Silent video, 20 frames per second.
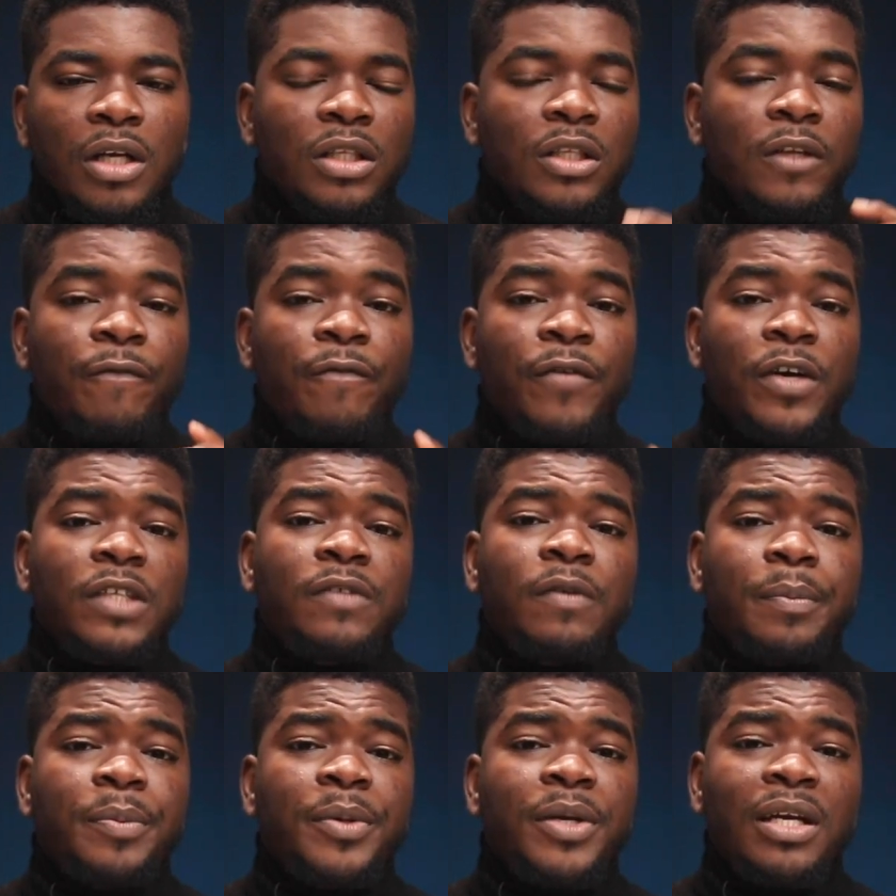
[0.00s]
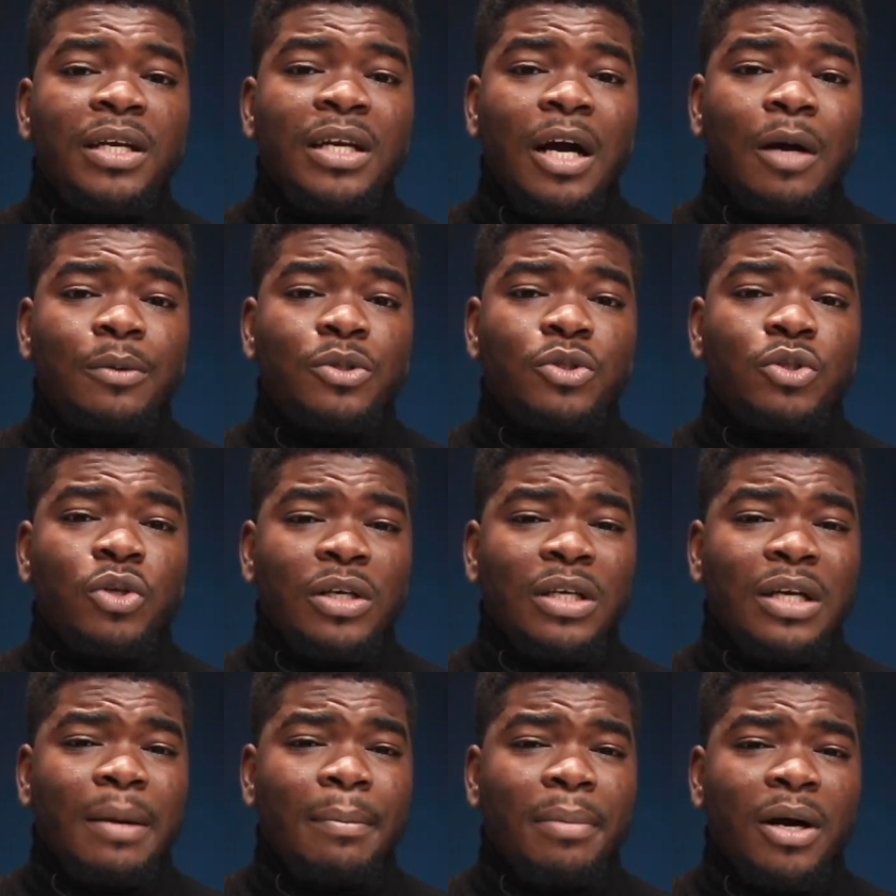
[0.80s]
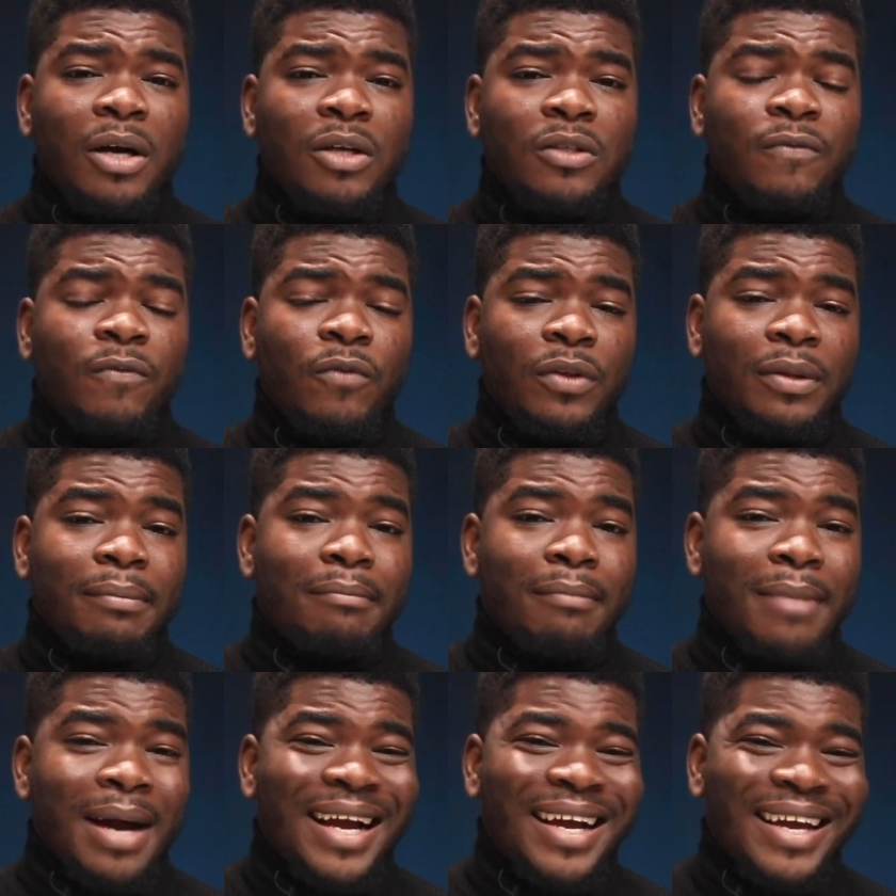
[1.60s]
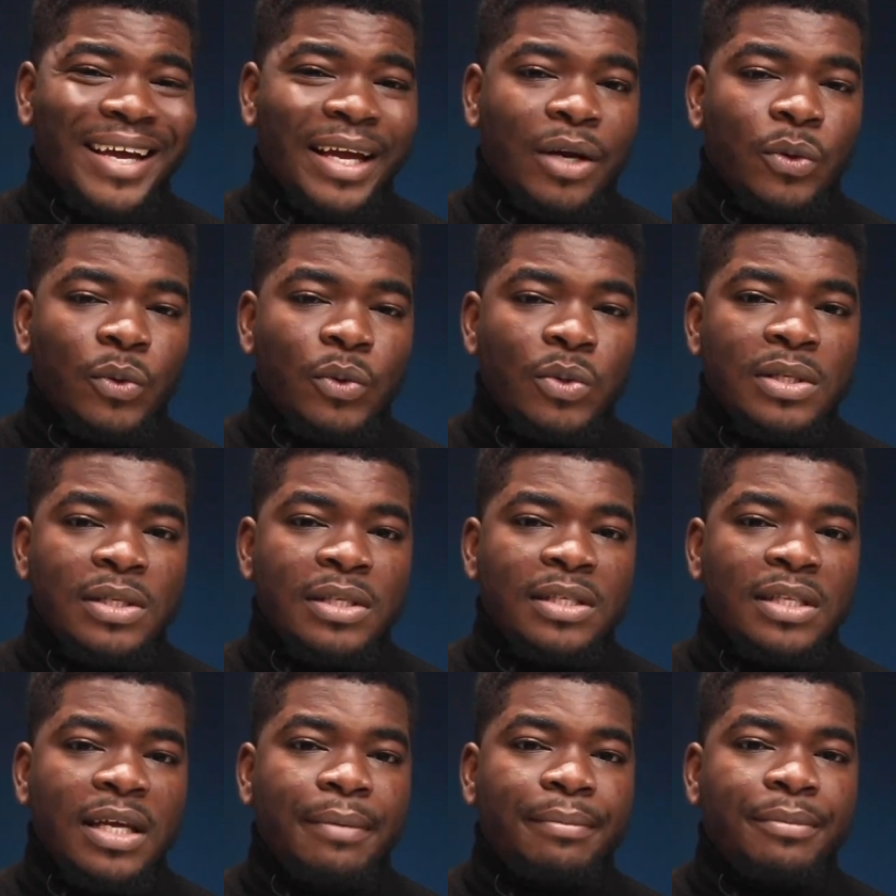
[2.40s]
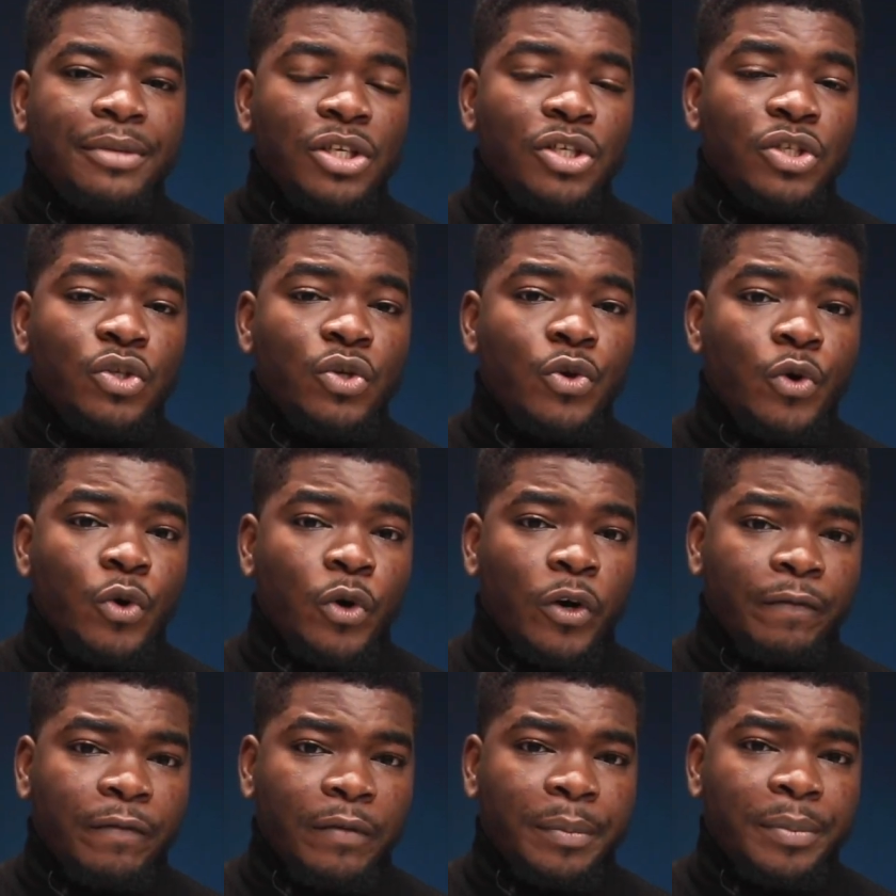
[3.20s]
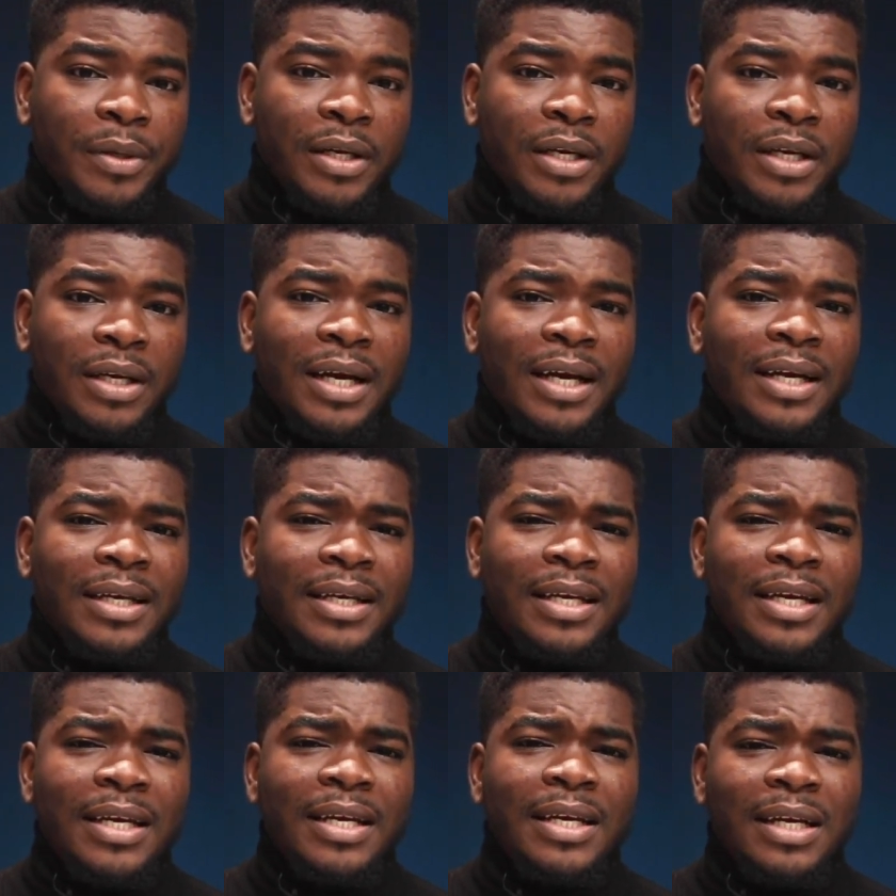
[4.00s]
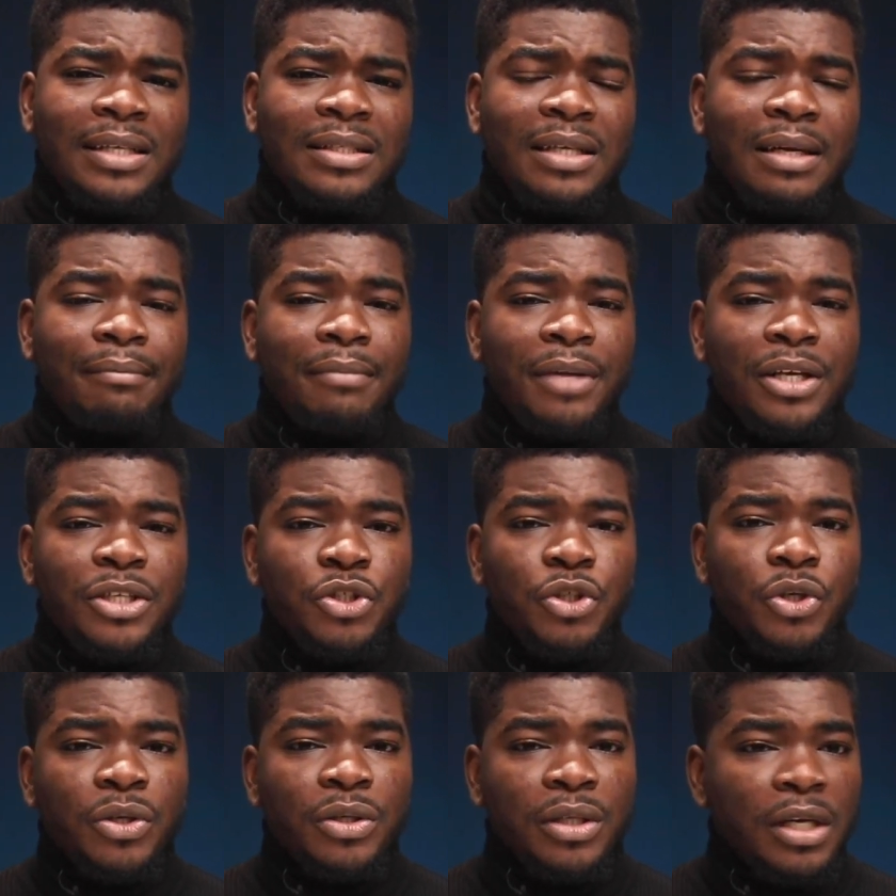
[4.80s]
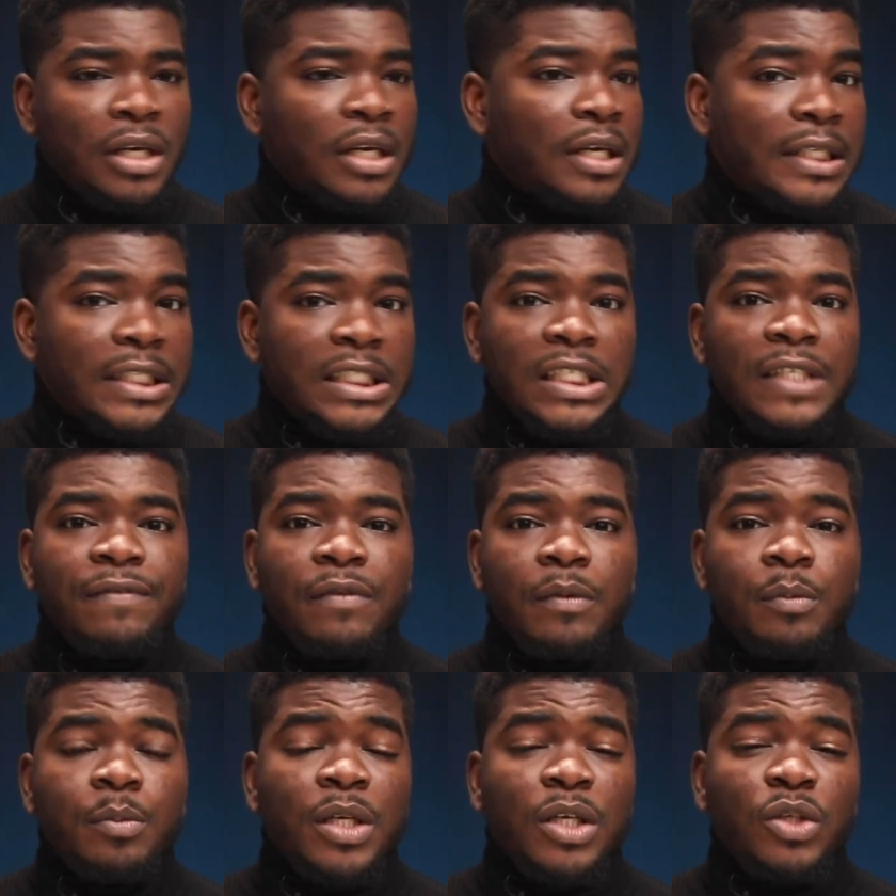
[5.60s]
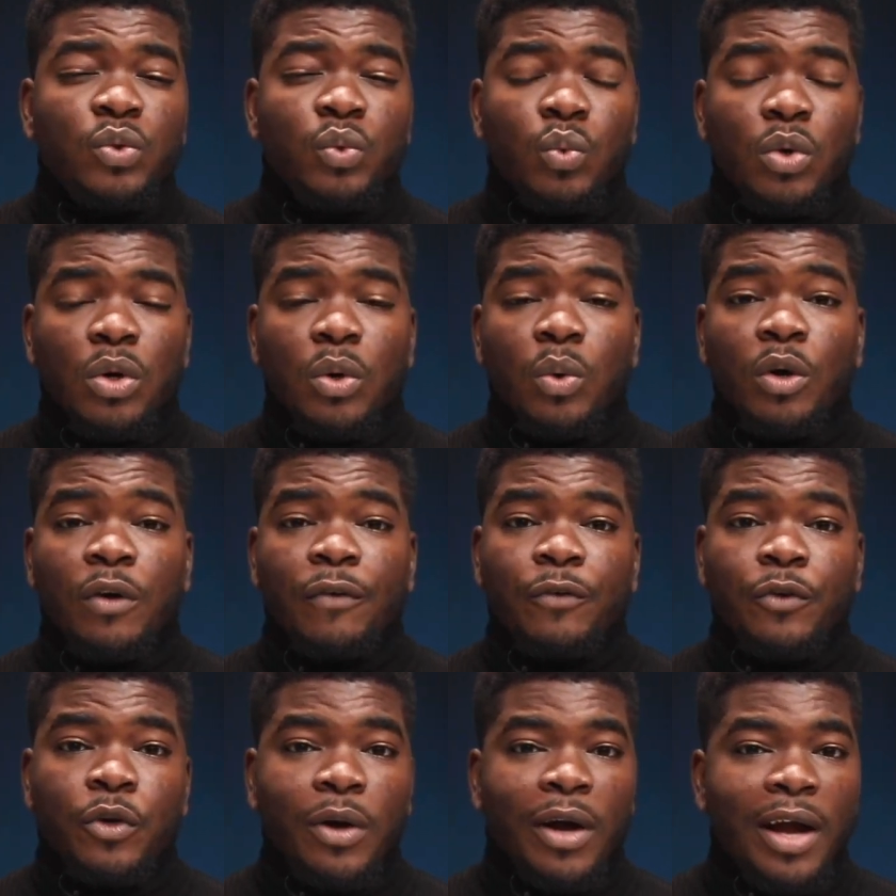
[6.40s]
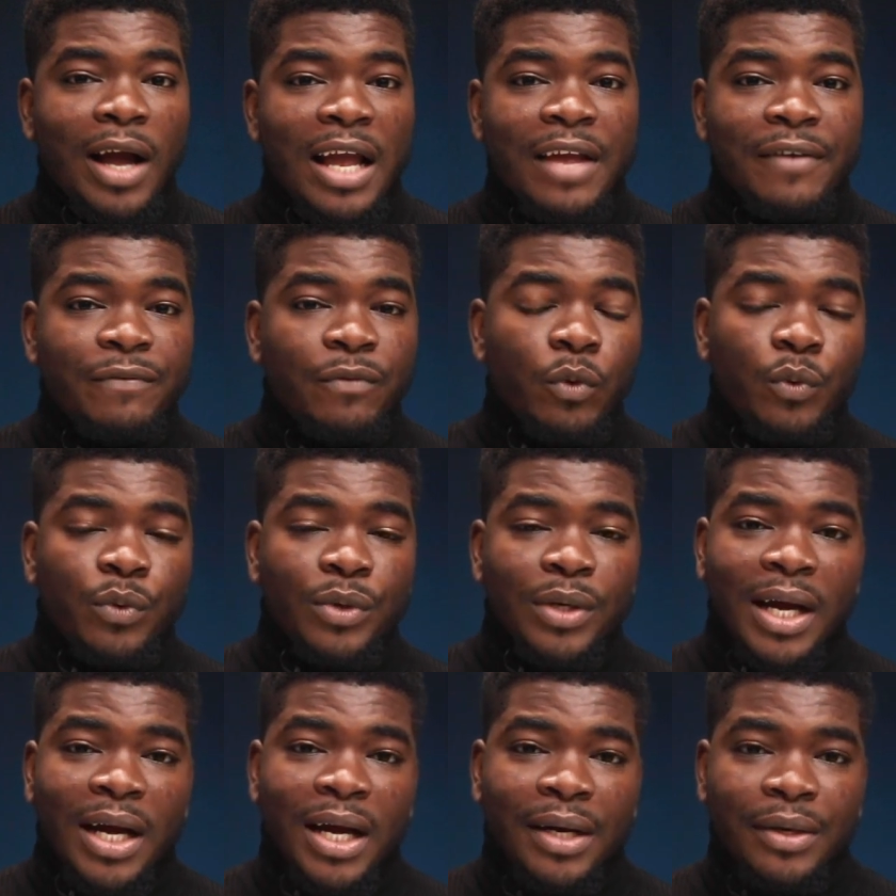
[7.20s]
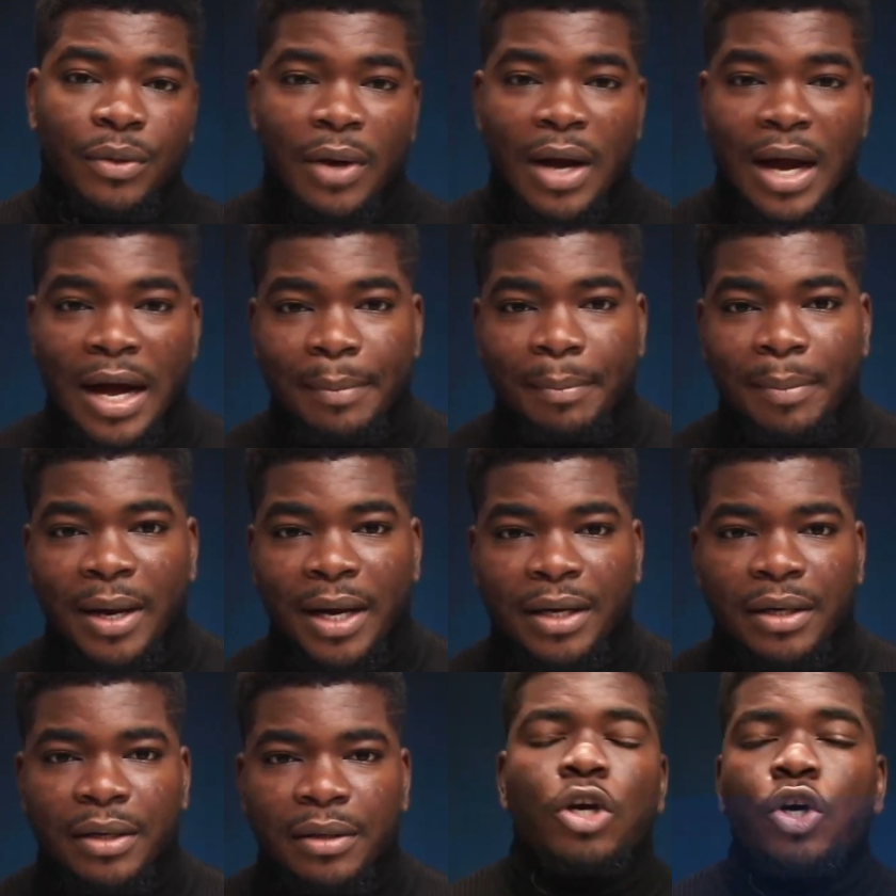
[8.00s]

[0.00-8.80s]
The first VPN I'll be talking about for the Mac ecosystem is NordVPN. And again, as I mentioned, these VPNs will work well for your iPhone and your iPad.